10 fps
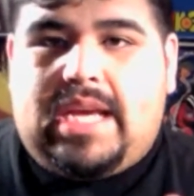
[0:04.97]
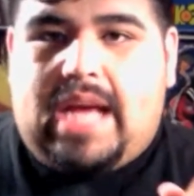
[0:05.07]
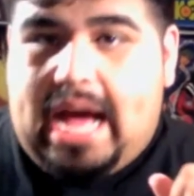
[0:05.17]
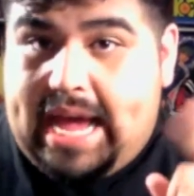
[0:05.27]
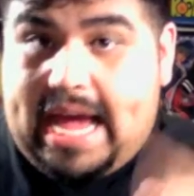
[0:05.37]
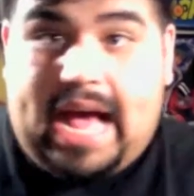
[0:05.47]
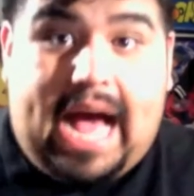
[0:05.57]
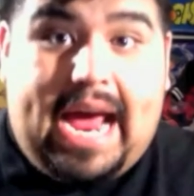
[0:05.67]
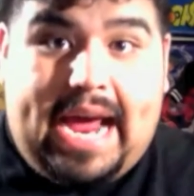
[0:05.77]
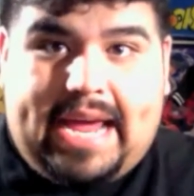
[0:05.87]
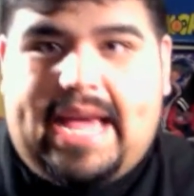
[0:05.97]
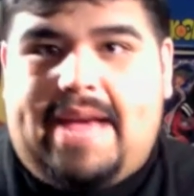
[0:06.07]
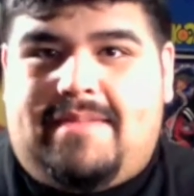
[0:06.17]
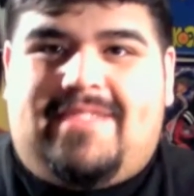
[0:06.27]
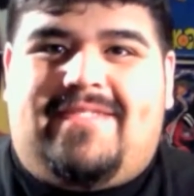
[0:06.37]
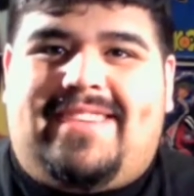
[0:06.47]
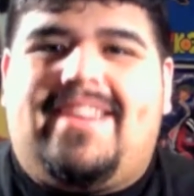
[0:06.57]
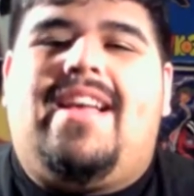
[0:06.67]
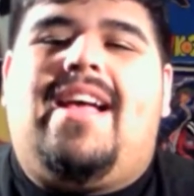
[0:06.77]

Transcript: I am doing